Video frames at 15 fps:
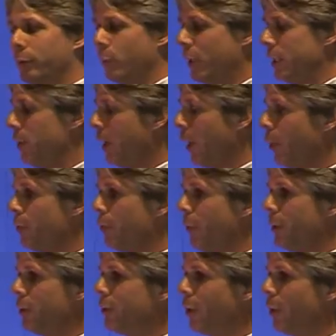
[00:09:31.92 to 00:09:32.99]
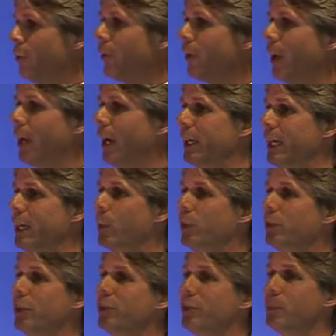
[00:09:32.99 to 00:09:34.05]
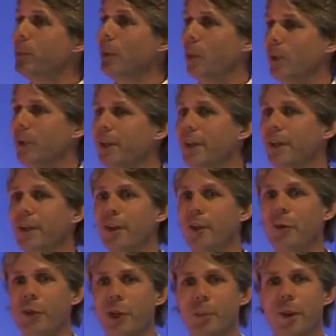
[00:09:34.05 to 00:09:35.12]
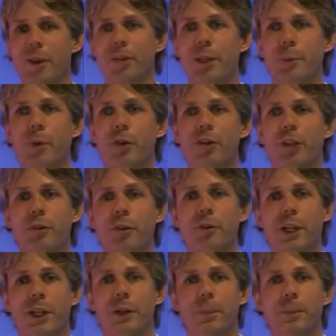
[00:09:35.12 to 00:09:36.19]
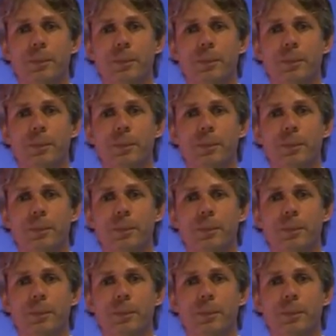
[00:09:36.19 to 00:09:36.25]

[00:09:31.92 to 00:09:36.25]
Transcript: when you go in front of an Inquisition board for your monthly project review.